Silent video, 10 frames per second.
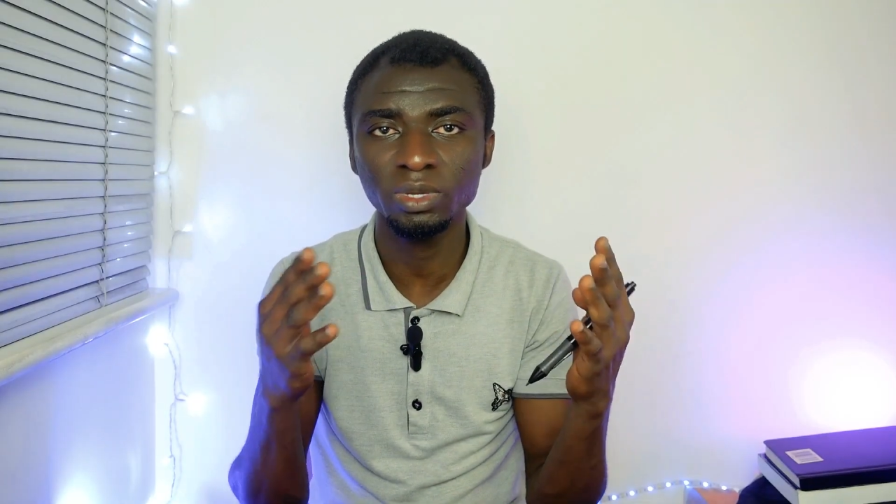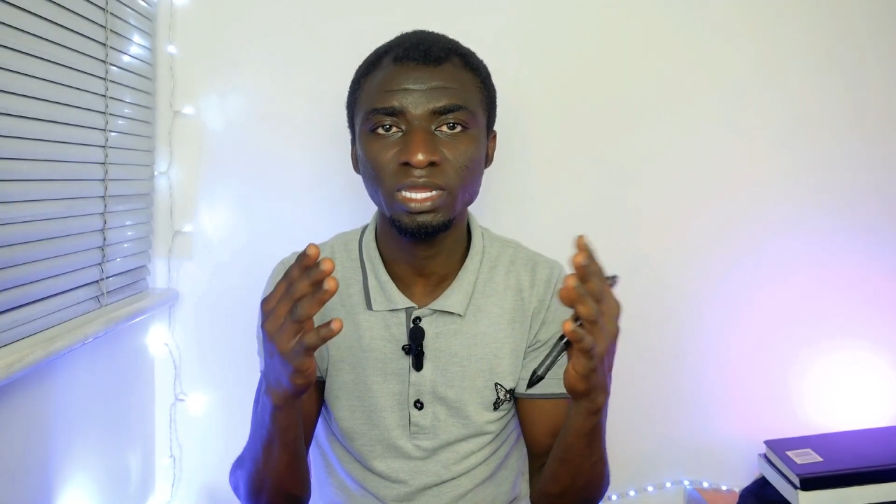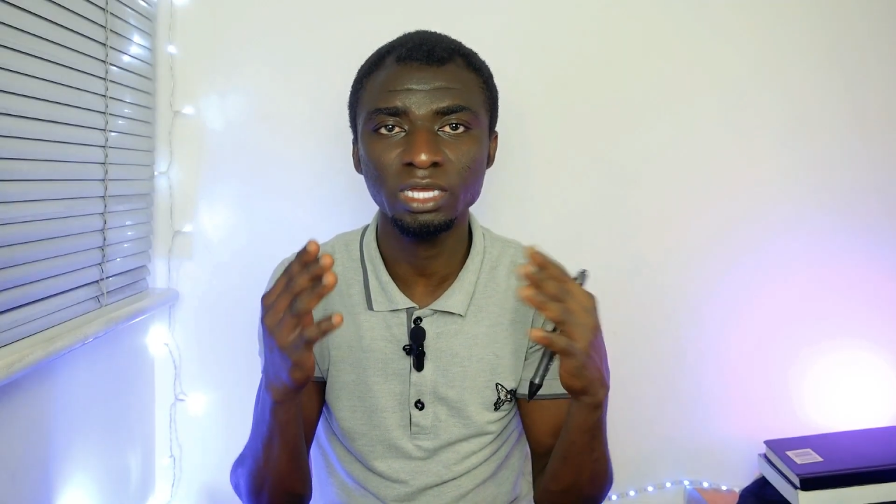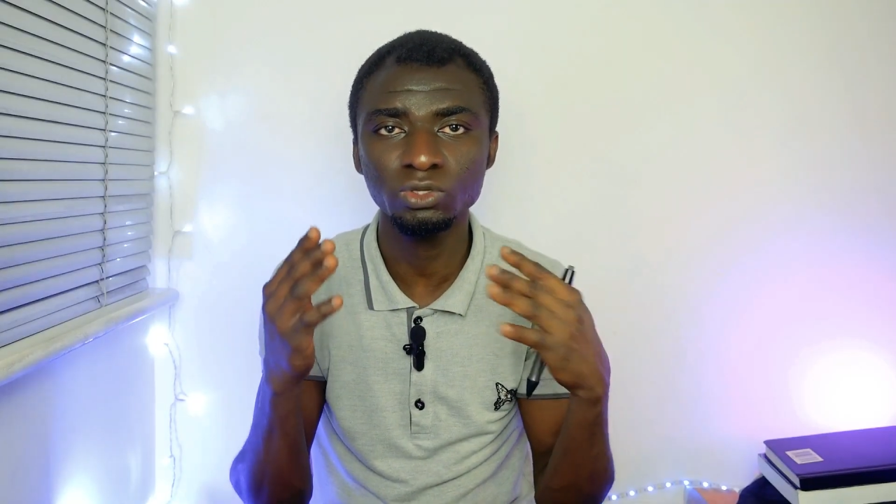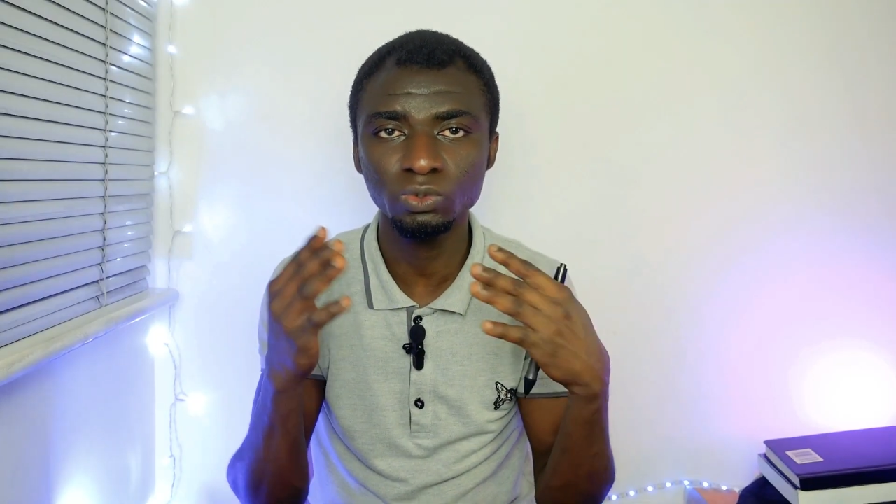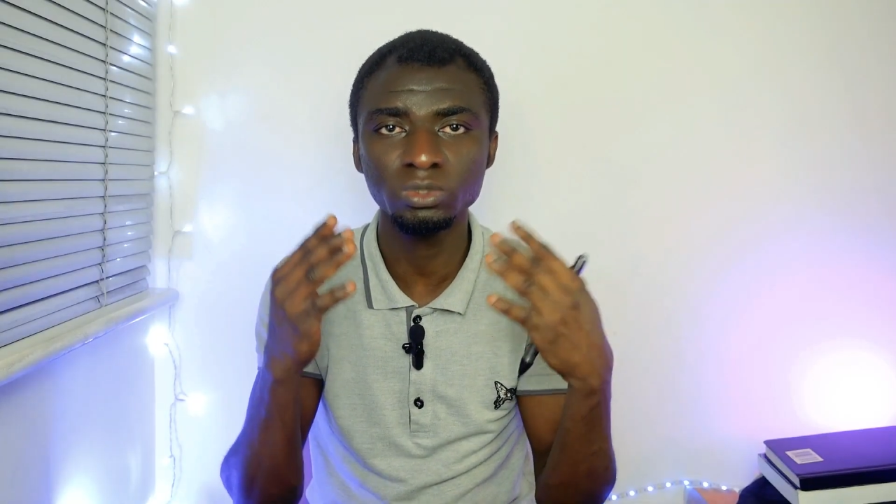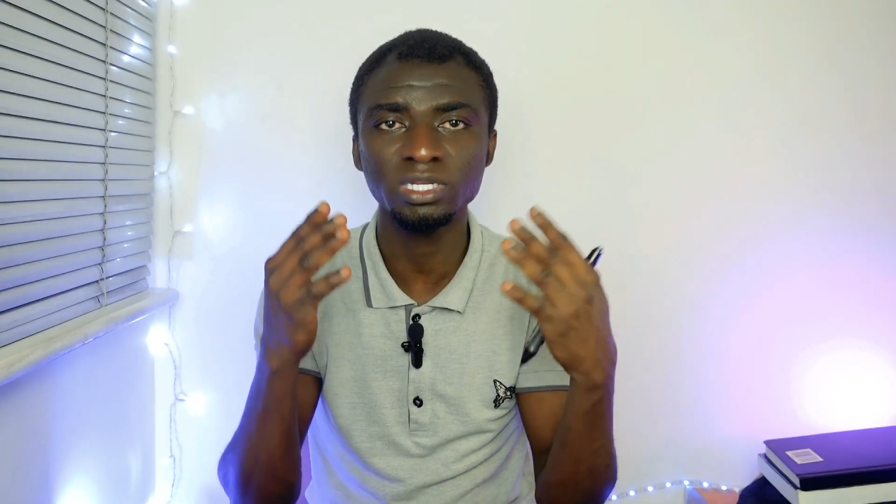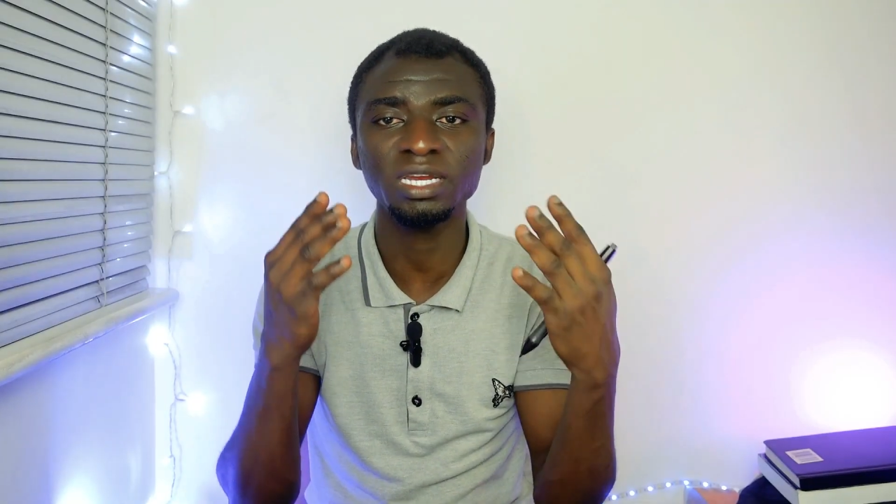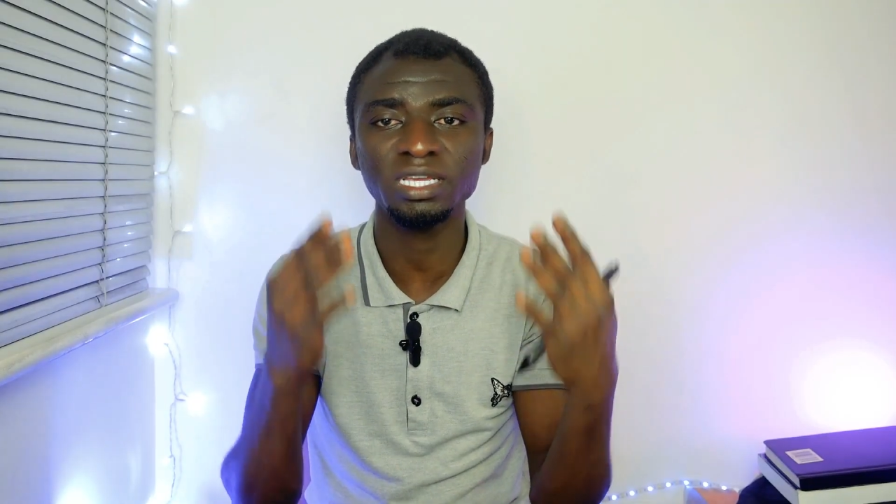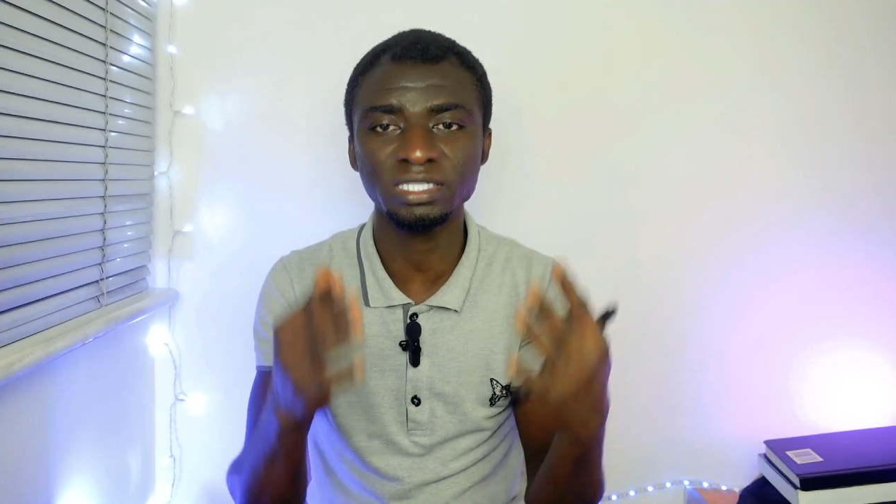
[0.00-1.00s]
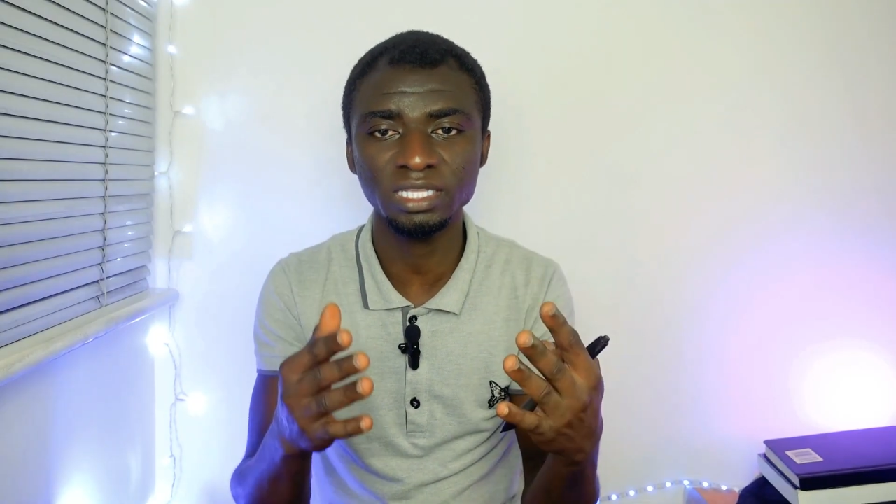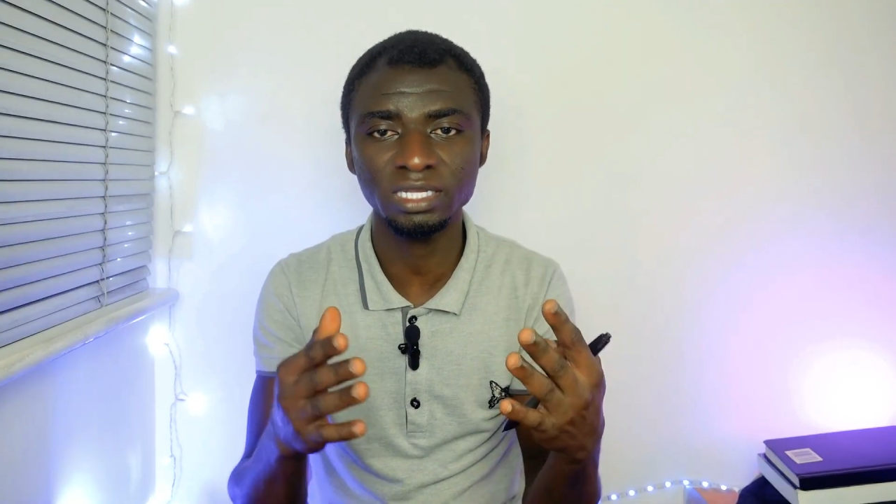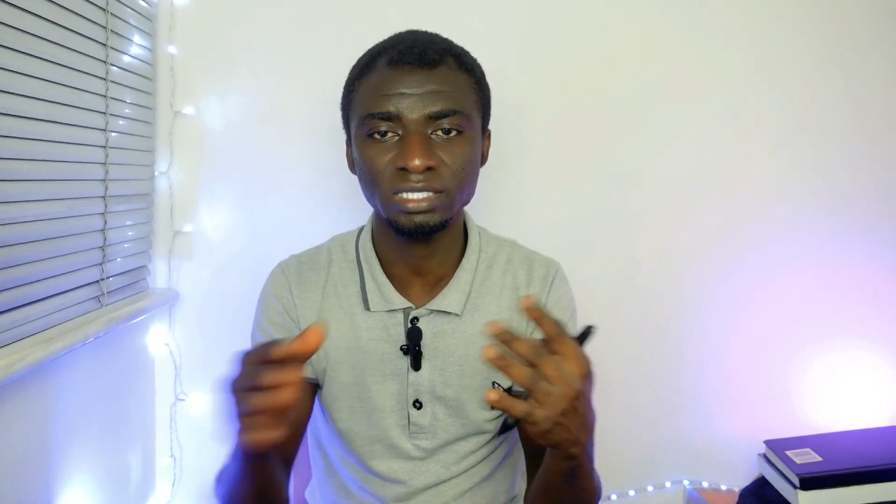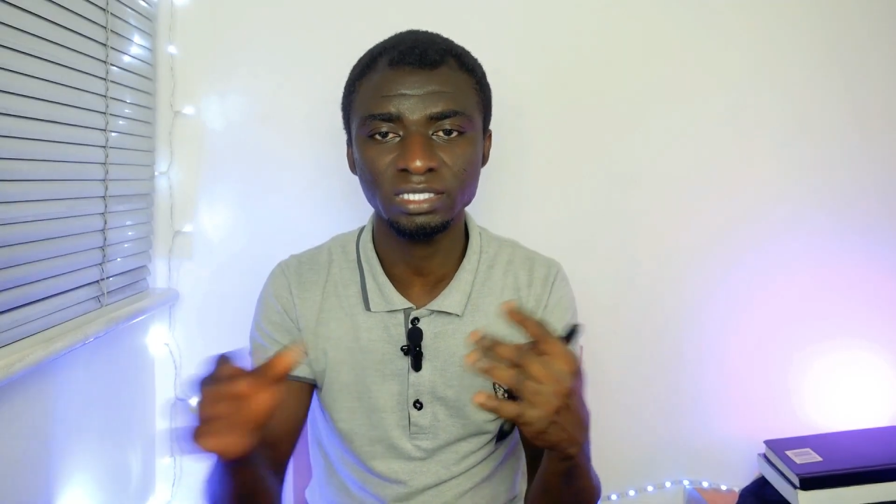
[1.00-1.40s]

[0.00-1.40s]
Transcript: that you would understand.